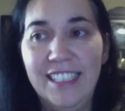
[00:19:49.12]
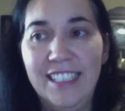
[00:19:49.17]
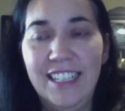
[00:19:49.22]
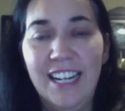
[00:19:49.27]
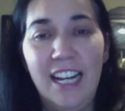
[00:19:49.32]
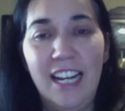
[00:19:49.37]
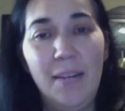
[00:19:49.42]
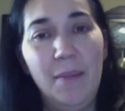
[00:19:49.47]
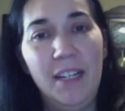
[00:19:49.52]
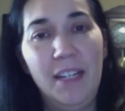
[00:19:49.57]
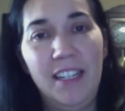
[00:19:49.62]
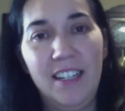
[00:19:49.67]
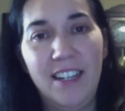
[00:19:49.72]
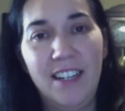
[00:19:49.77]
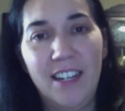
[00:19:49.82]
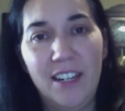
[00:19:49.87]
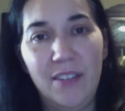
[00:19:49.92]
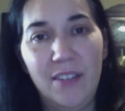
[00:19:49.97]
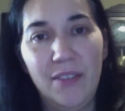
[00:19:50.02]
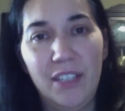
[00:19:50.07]
I made it
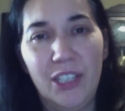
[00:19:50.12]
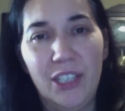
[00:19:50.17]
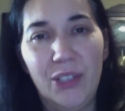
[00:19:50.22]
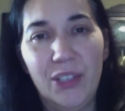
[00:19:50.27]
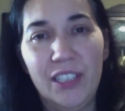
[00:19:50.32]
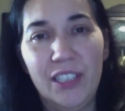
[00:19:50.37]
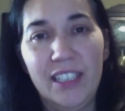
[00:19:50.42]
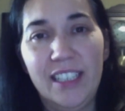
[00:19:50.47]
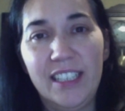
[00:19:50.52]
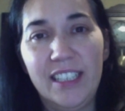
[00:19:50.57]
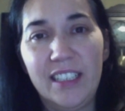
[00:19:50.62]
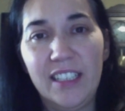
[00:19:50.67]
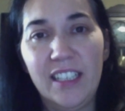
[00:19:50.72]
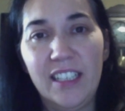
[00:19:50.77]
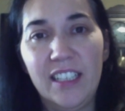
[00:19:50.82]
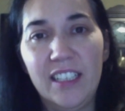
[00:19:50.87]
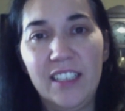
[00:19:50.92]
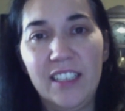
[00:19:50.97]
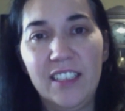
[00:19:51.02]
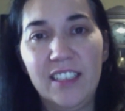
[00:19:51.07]
out of acrylic,
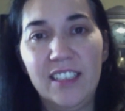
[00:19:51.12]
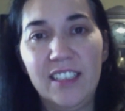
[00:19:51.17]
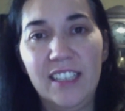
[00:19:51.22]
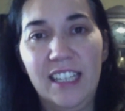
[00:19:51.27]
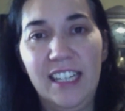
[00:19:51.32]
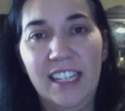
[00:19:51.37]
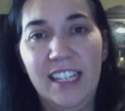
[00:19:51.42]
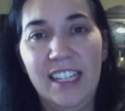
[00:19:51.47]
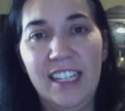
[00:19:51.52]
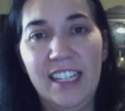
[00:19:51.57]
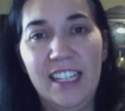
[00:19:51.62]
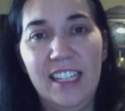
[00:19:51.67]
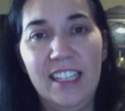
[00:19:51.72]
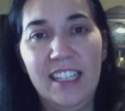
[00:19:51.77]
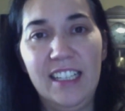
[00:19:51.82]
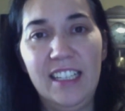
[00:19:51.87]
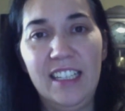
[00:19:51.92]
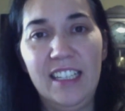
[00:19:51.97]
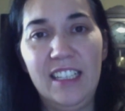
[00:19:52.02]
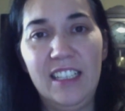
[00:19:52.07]
and
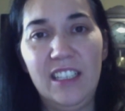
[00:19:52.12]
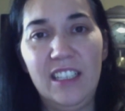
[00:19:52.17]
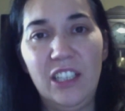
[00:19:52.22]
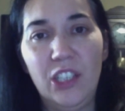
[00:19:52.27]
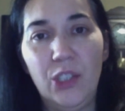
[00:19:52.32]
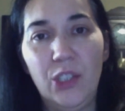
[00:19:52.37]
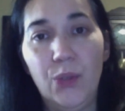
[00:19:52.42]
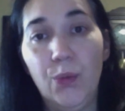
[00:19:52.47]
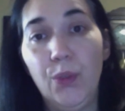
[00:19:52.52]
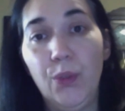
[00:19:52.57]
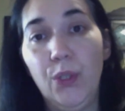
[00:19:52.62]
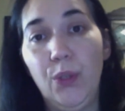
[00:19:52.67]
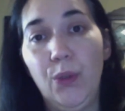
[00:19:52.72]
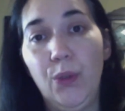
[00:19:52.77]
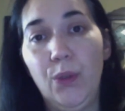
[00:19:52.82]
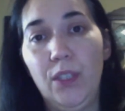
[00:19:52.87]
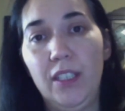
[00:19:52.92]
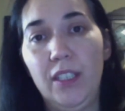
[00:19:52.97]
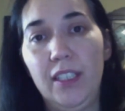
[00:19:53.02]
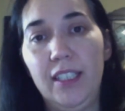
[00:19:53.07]
it grew.
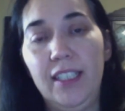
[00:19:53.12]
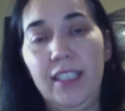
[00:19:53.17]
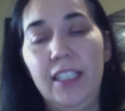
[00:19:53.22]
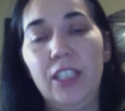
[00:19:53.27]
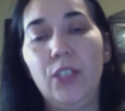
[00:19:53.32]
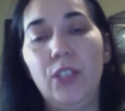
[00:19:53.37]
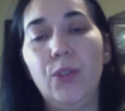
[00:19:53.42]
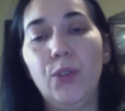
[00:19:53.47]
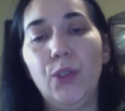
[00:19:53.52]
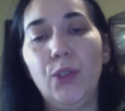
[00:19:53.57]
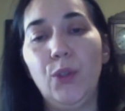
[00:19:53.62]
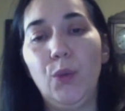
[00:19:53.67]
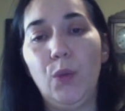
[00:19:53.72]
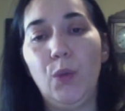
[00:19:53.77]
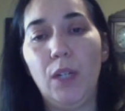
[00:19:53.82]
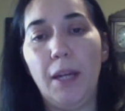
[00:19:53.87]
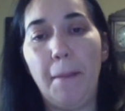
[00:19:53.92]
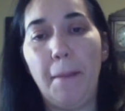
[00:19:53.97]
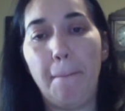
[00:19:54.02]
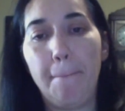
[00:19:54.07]
It grew
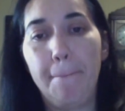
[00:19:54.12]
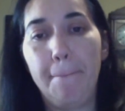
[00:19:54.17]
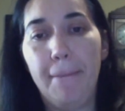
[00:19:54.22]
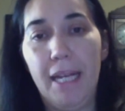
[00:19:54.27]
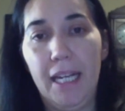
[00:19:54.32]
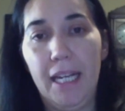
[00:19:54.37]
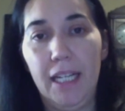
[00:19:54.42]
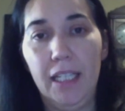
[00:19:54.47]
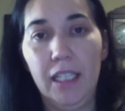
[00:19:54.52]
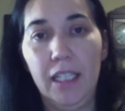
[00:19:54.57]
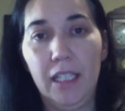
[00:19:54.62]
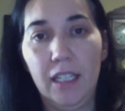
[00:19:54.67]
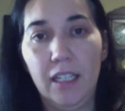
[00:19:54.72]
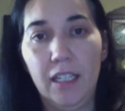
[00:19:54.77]
big.